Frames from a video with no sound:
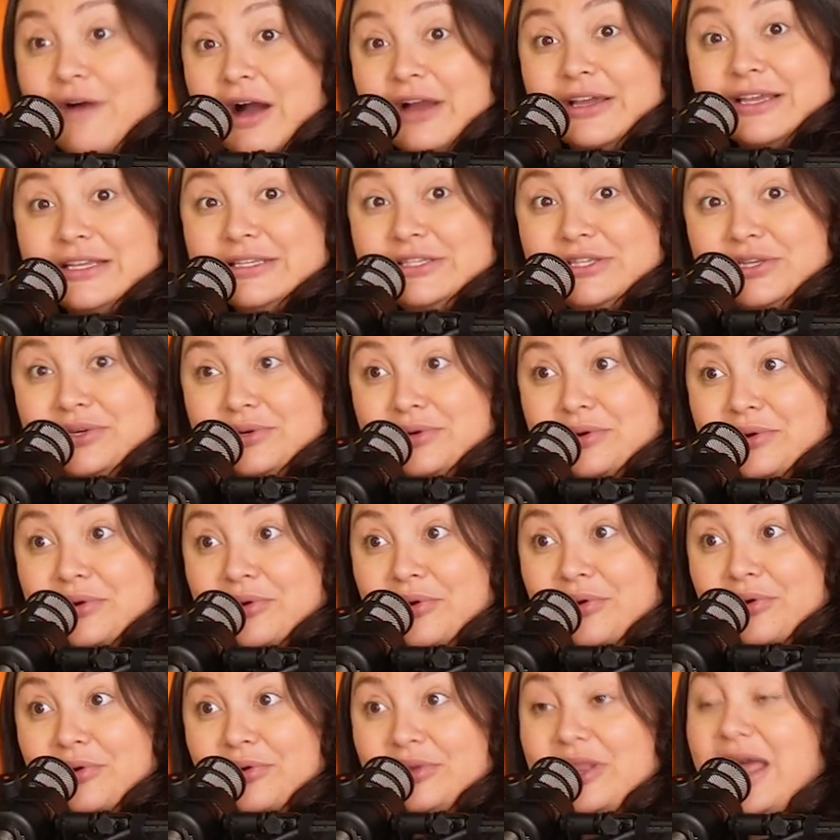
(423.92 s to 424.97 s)
fuck is
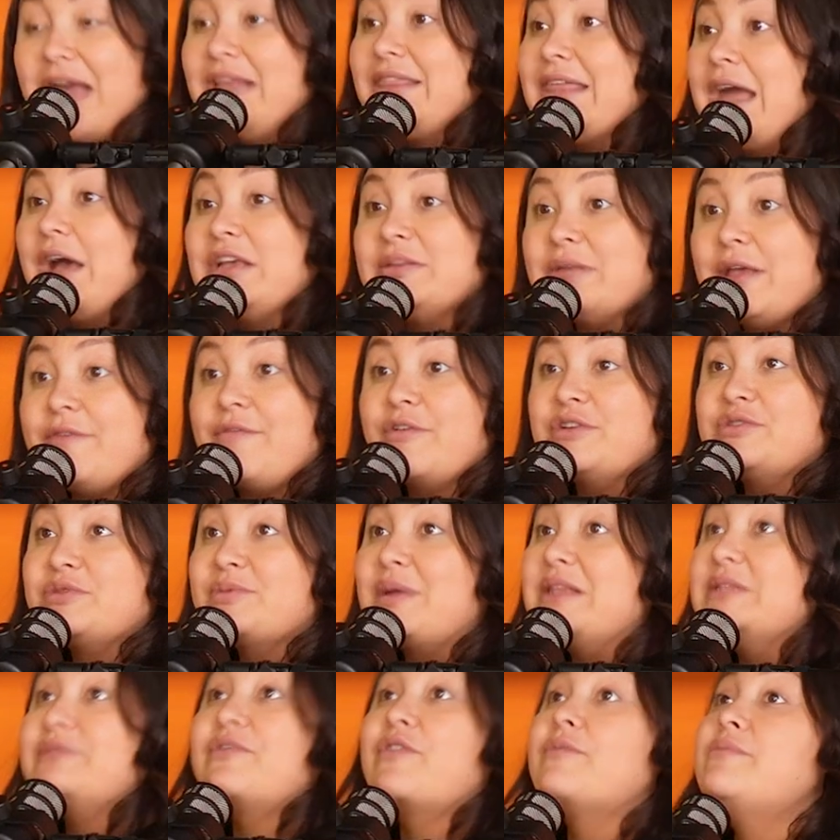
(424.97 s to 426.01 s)
you? Like, that was my first
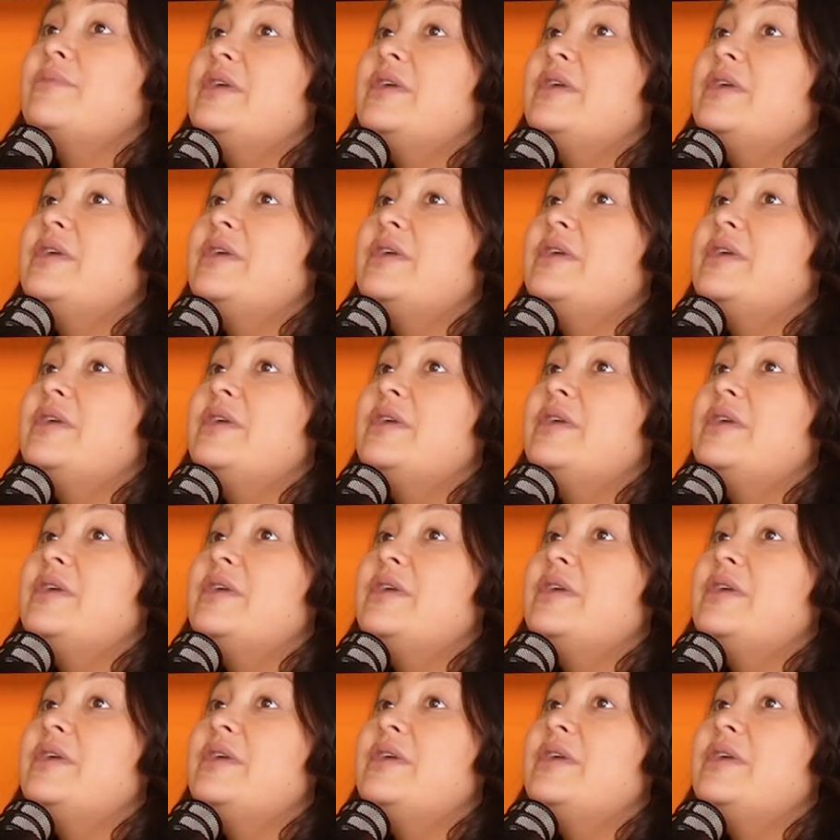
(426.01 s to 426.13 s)
response. For